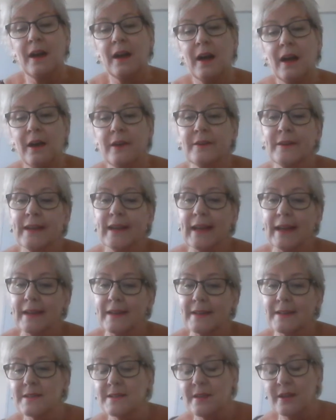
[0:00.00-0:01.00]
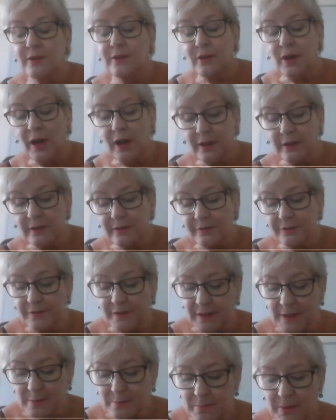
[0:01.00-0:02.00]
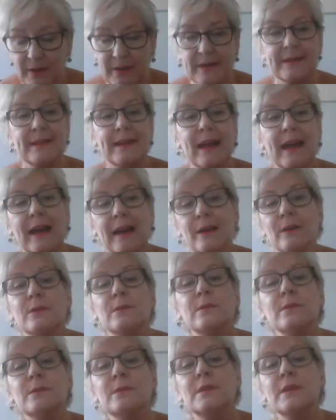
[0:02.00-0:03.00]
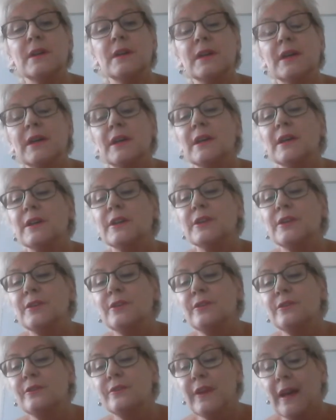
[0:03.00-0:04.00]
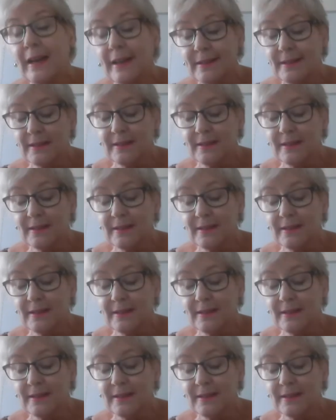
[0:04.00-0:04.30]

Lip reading: Okay, so hopefully by now you've had an